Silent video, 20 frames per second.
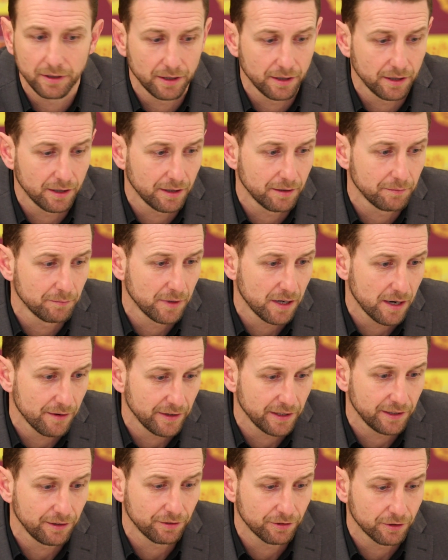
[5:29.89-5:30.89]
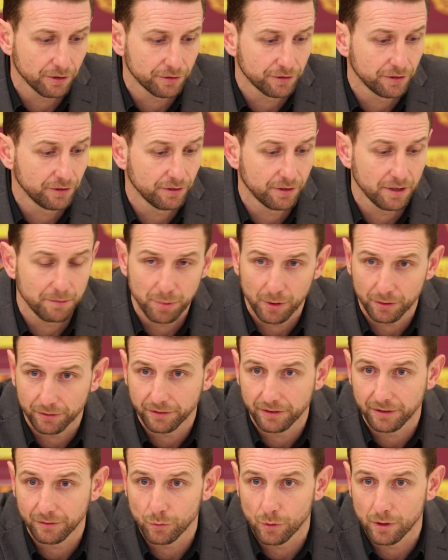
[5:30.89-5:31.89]
I've had discussions, they're
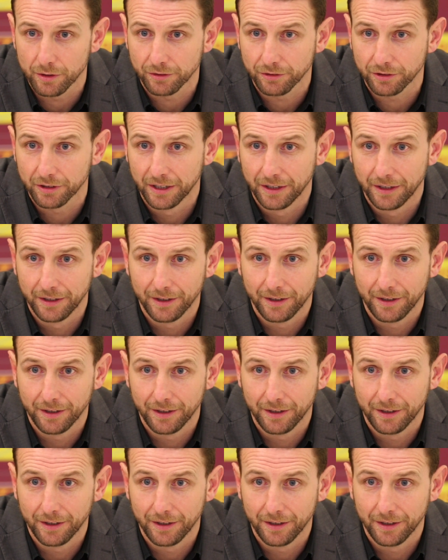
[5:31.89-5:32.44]
positive ones,